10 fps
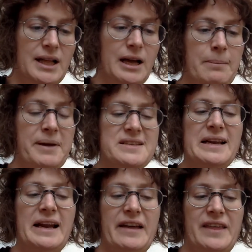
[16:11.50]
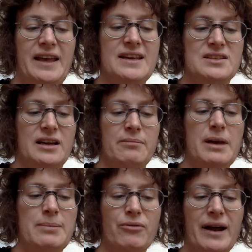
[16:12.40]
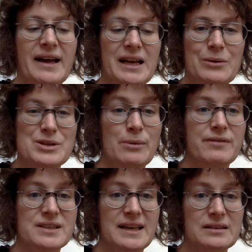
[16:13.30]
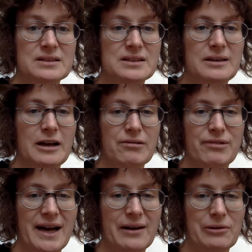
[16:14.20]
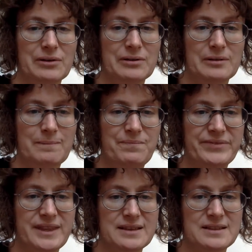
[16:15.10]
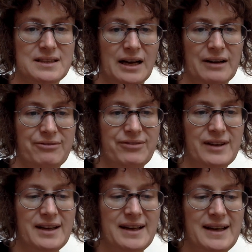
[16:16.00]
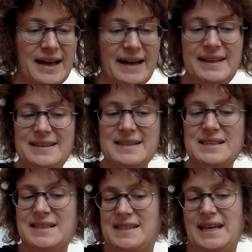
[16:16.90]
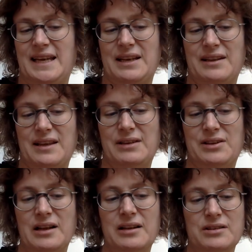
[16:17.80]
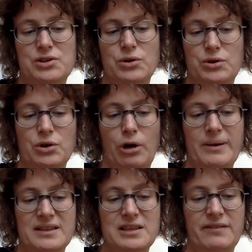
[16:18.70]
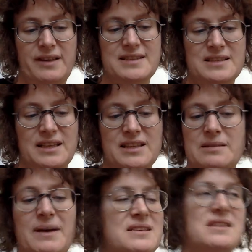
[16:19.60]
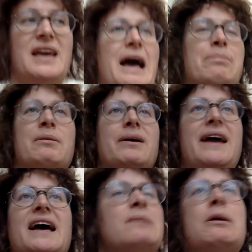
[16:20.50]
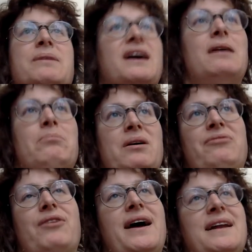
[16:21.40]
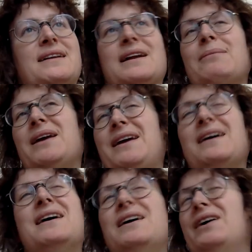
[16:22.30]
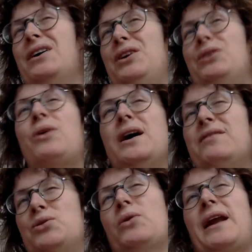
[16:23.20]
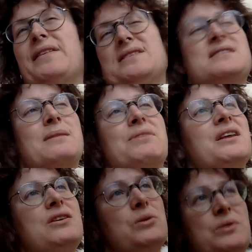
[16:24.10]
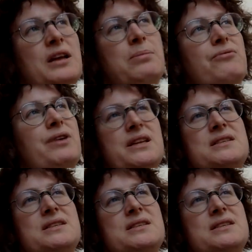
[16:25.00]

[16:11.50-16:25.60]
And basically, I think he's kind of maybe reckoning with some of his guilt around this stuff. And he says this thing in the little short talk about Sylvia. He says, like, this amazing thing happened. My enemy became my friend. And I'm like, you kind of talk like this is something you did, but really